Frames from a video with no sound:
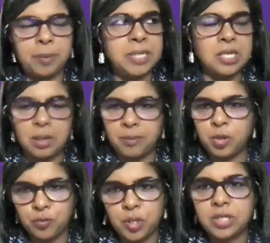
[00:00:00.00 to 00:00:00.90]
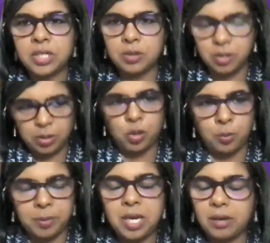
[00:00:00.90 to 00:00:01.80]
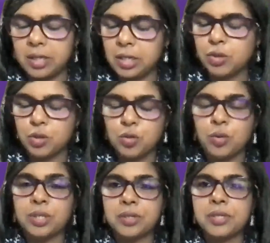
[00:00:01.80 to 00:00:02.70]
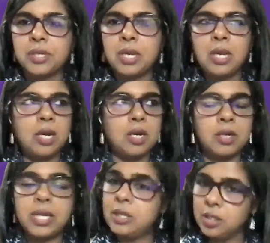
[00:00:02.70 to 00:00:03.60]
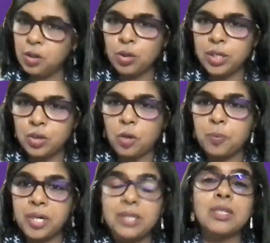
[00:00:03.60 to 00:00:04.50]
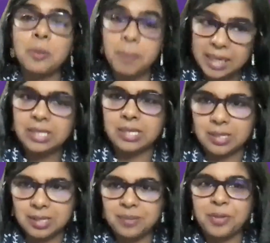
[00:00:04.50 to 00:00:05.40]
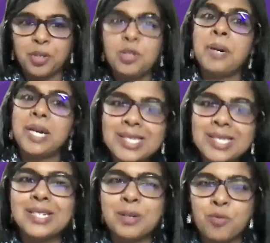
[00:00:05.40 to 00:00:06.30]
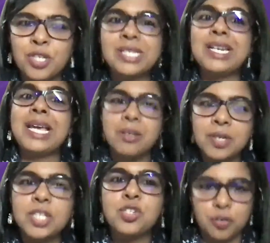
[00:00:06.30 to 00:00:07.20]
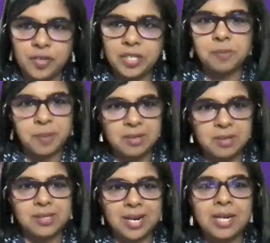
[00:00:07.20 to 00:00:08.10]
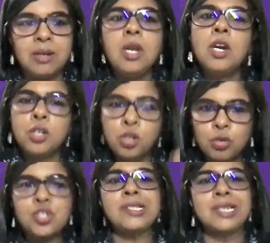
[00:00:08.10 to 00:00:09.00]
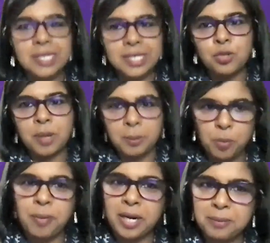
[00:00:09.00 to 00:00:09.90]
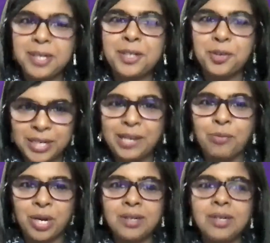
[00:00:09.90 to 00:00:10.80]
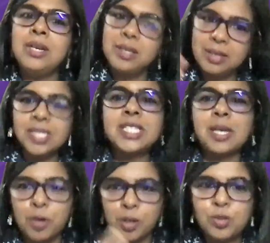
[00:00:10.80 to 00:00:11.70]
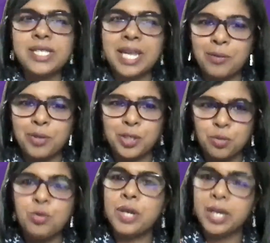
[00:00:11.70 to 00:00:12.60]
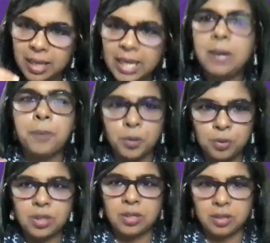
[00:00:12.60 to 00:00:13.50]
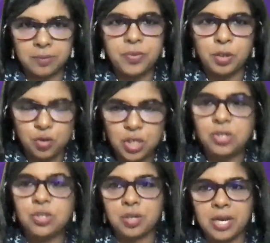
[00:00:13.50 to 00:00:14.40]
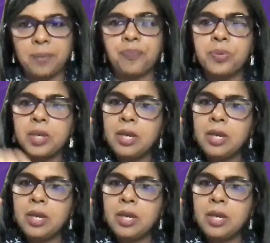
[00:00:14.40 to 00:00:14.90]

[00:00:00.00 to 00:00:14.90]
maybe Tina, you worked in, maybe currently also you're doing this, incorporated the buddy system. The buddy system was an elevation of experience, right? Don't just listen to my bombardment on day one. Here's someone who's there with you who can help you, change the game.